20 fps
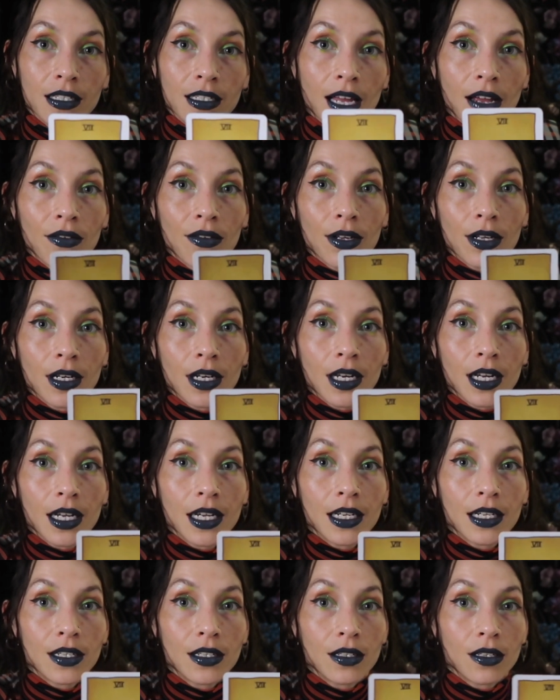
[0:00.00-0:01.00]
7
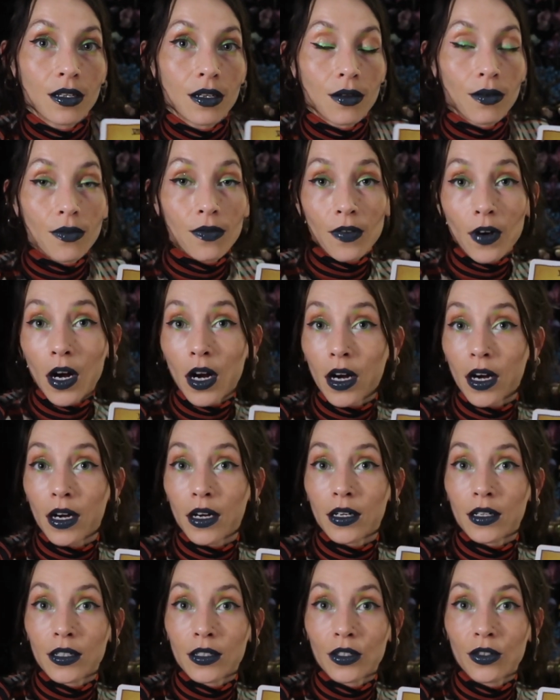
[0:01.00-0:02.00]
is
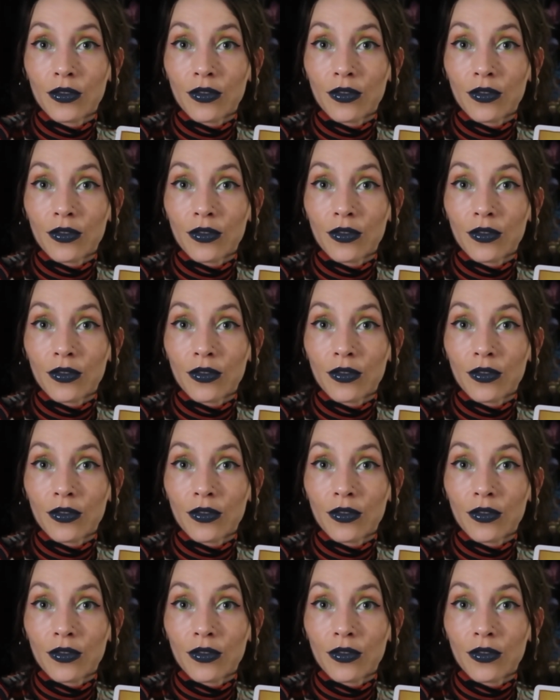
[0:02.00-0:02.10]
far.